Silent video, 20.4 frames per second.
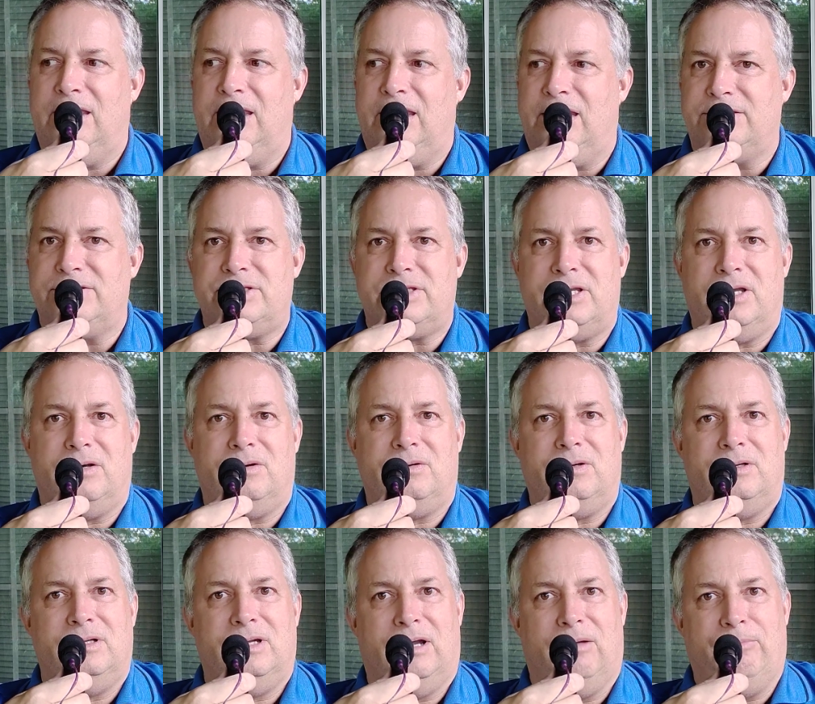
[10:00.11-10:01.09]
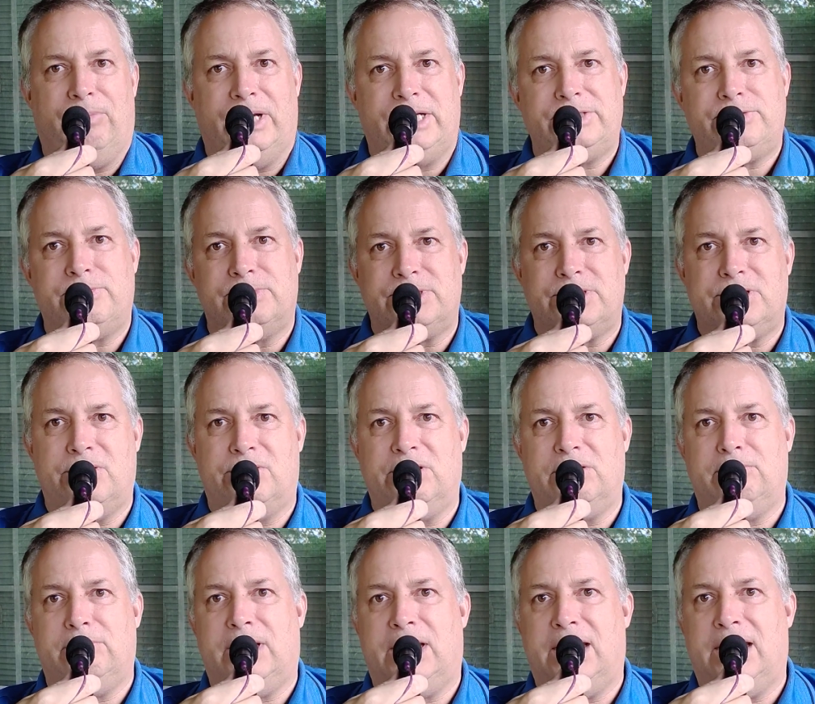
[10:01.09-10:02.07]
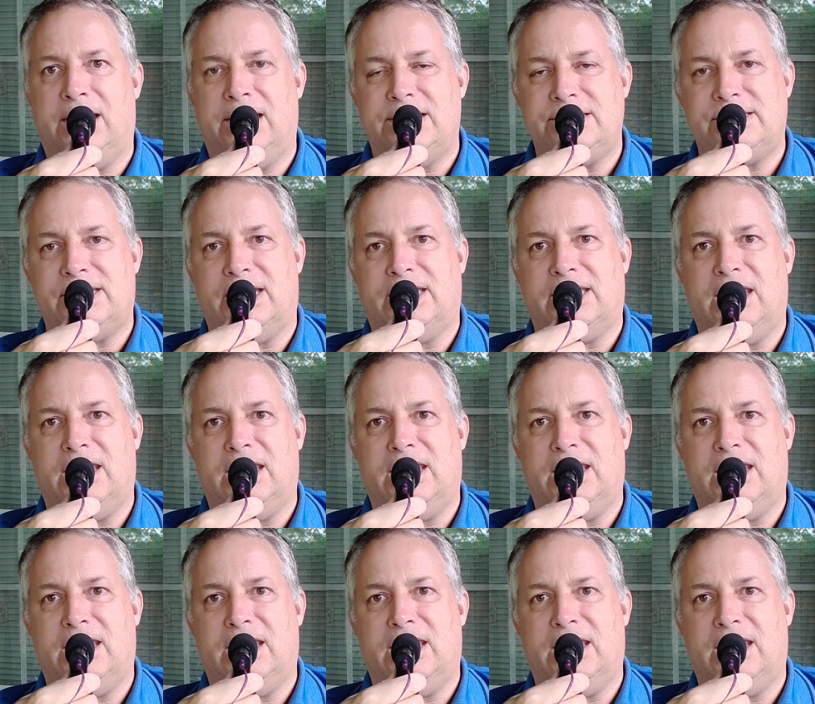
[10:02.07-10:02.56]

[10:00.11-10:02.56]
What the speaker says: And so a bus was going by as I